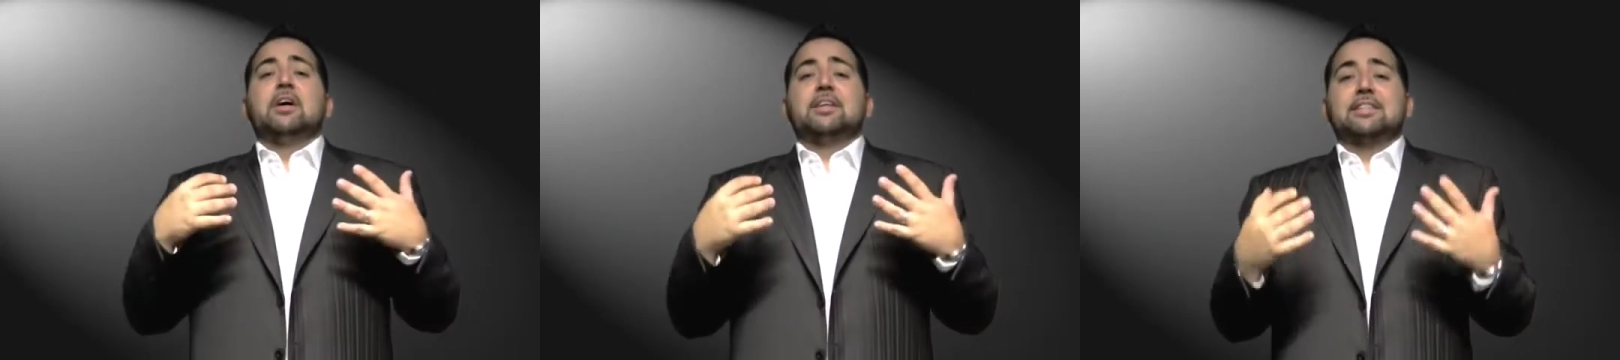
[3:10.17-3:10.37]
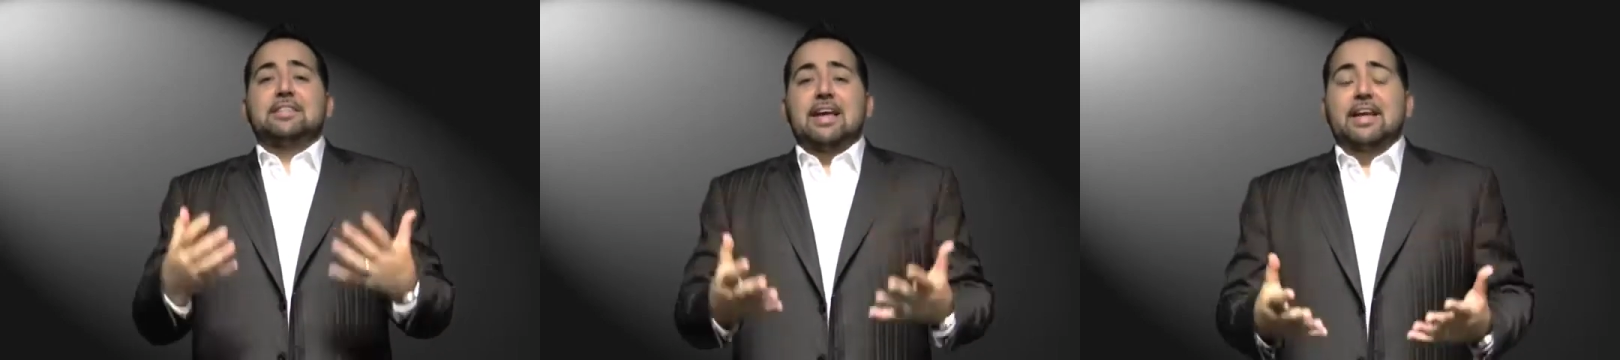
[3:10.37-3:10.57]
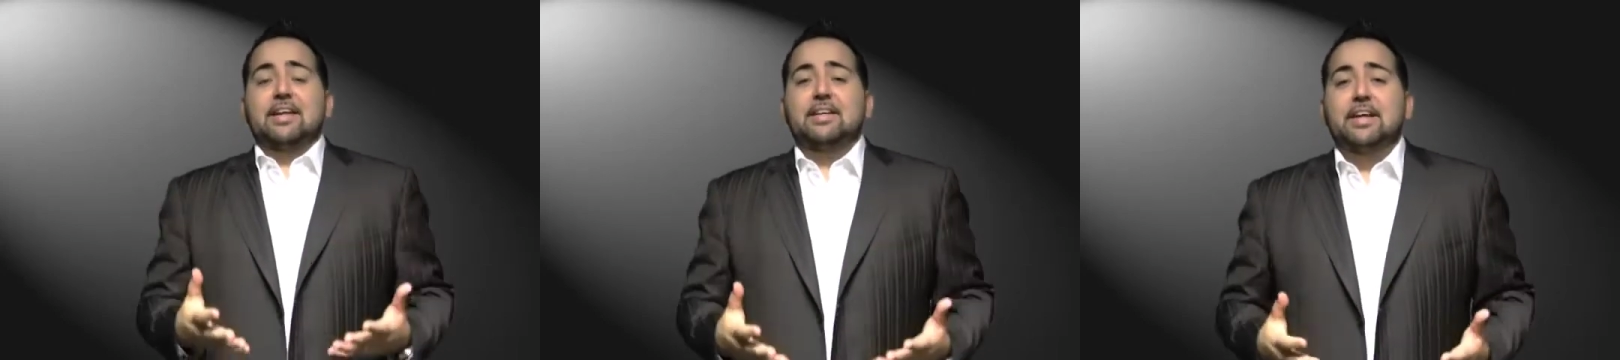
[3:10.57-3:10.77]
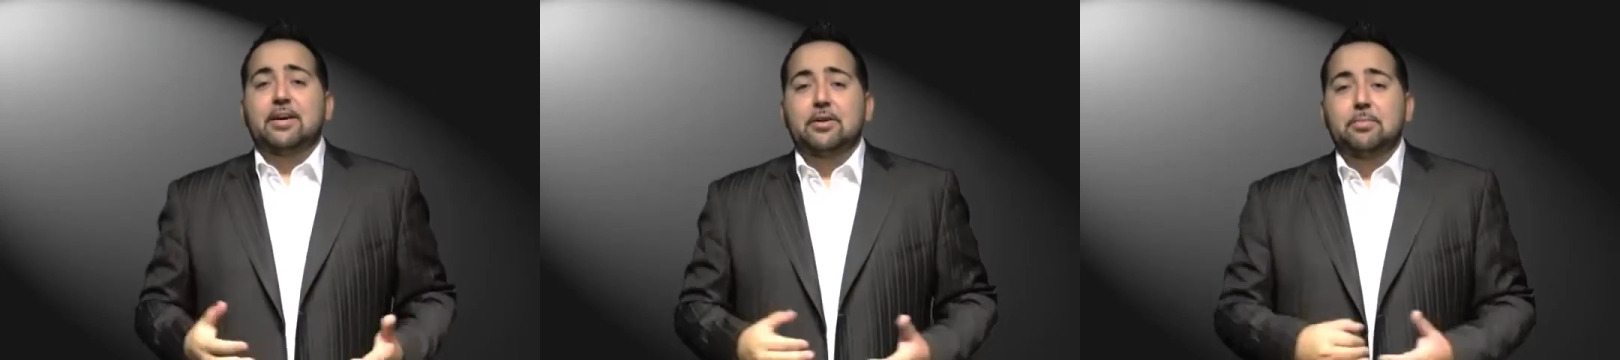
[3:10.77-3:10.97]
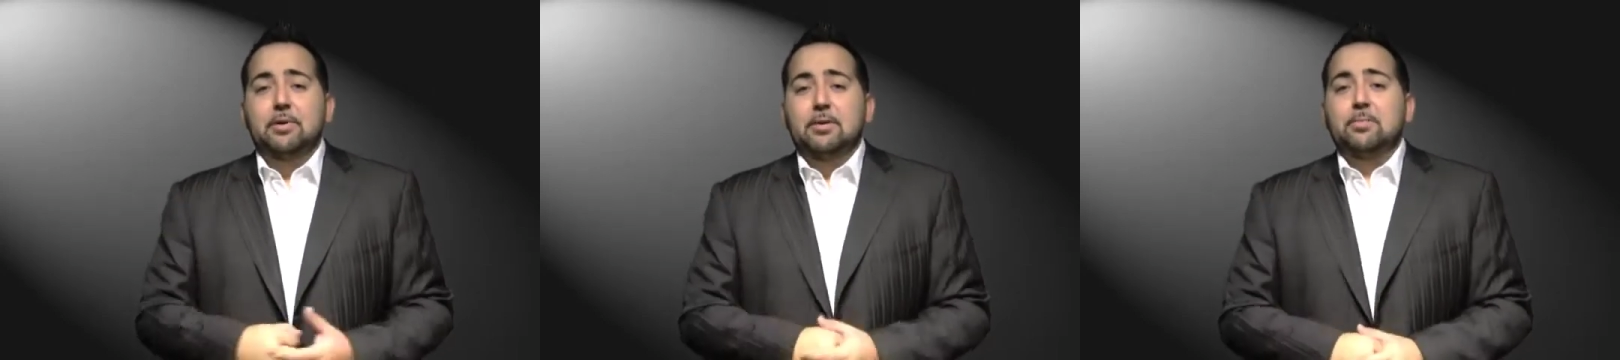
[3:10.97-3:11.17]
a
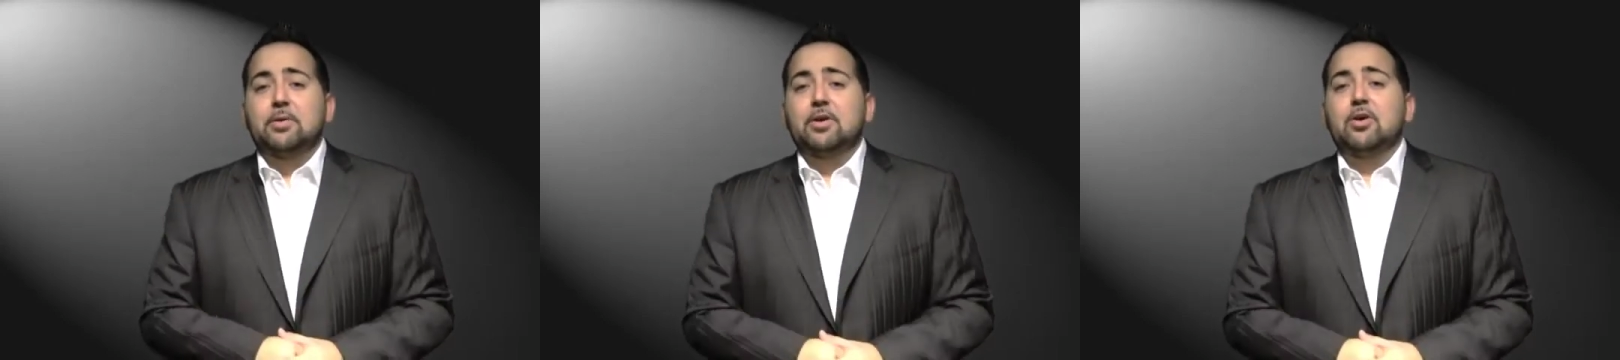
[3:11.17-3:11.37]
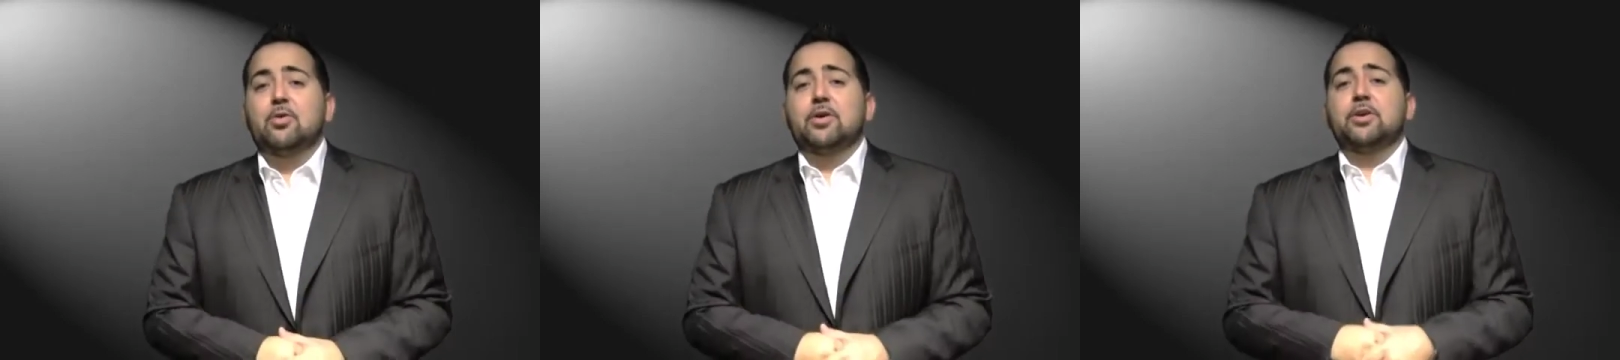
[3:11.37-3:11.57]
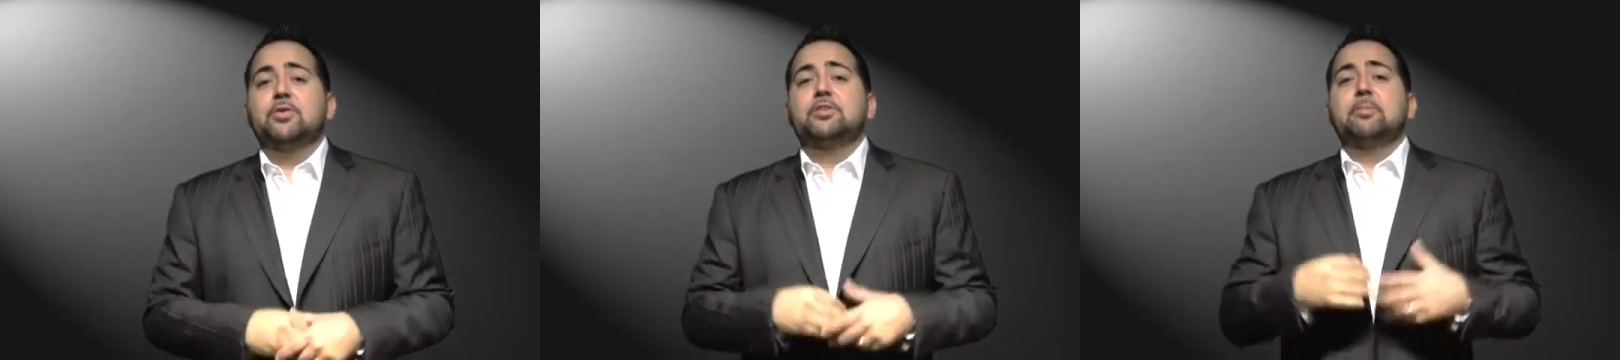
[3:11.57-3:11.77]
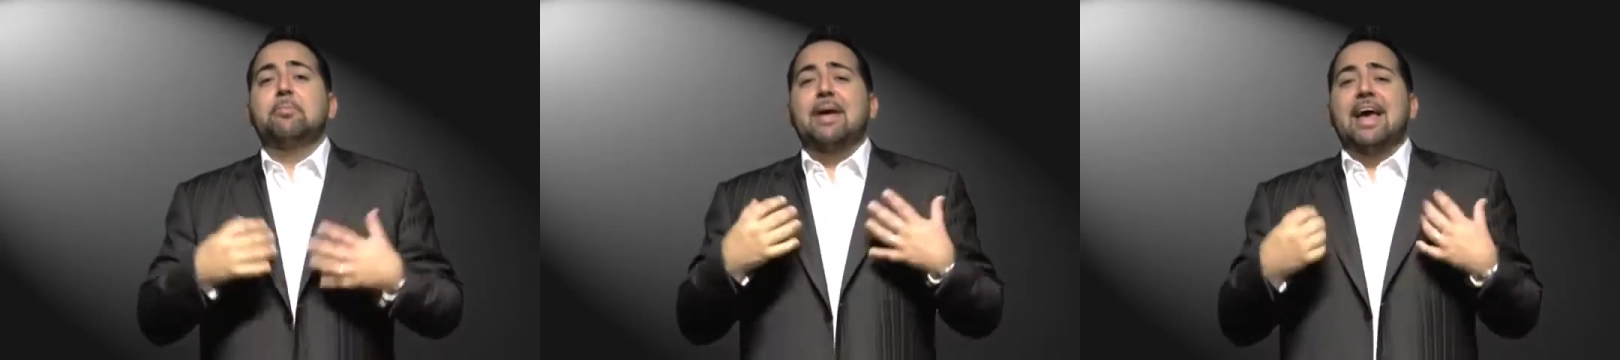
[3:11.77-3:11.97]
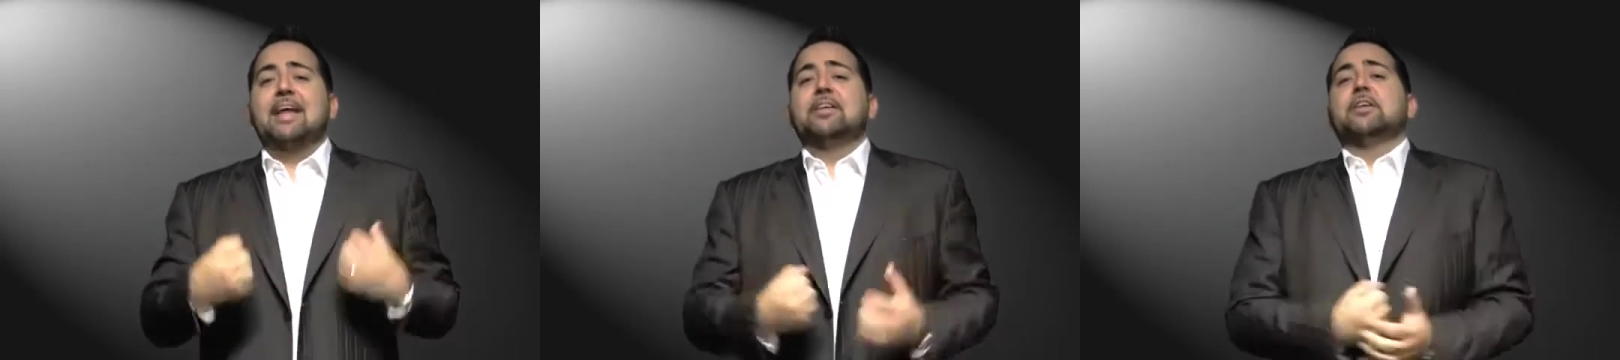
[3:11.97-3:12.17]
secondary BPO, or you
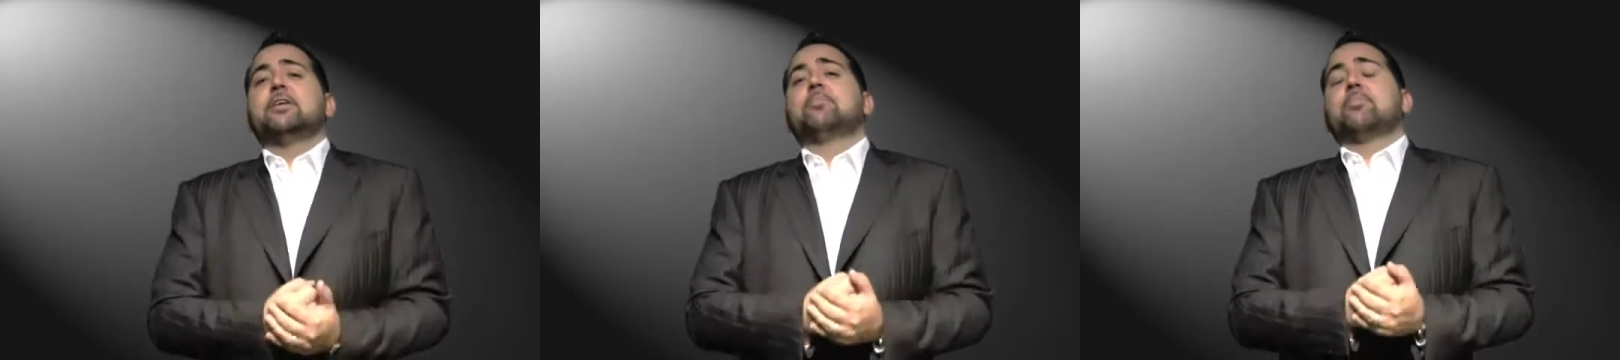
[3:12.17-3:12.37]
demand an